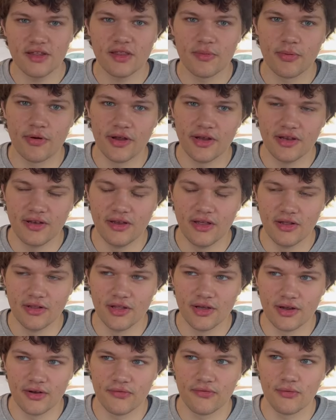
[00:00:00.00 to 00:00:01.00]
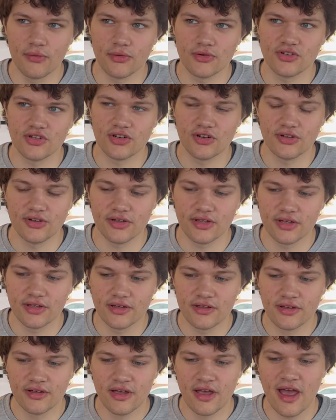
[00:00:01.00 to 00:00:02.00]
get the Brady deal done, unfortunately.
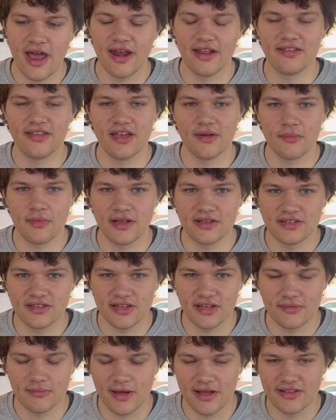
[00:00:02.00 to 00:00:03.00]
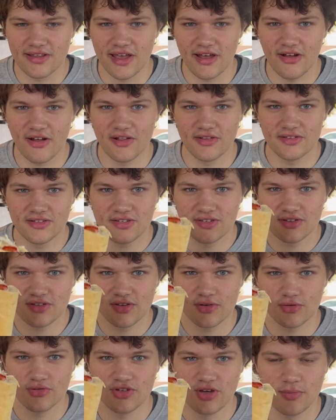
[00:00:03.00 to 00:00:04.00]
Had to take my talents
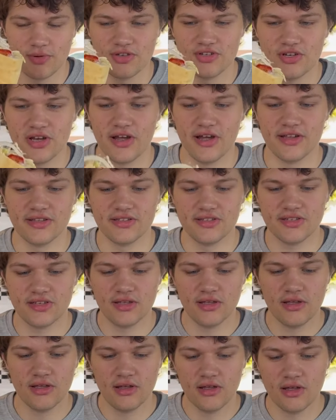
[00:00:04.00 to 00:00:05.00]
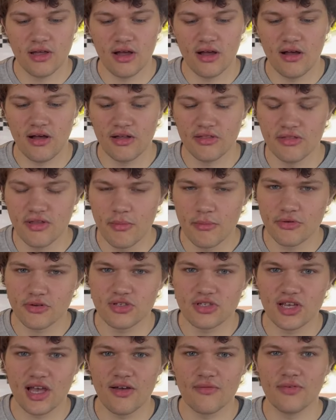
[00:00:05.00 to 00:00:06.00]
to Jimmy John's. Number
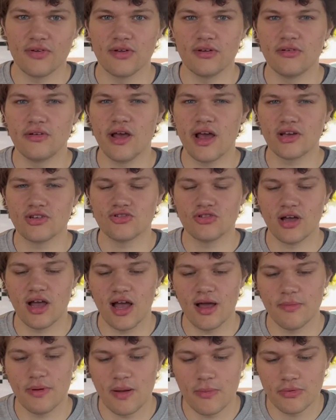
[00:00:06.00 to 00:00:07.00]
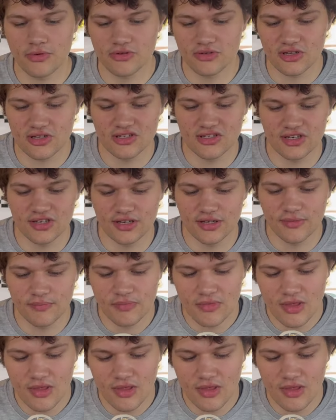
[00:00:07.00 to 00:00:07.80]
7, extra hot peppers. Let's see.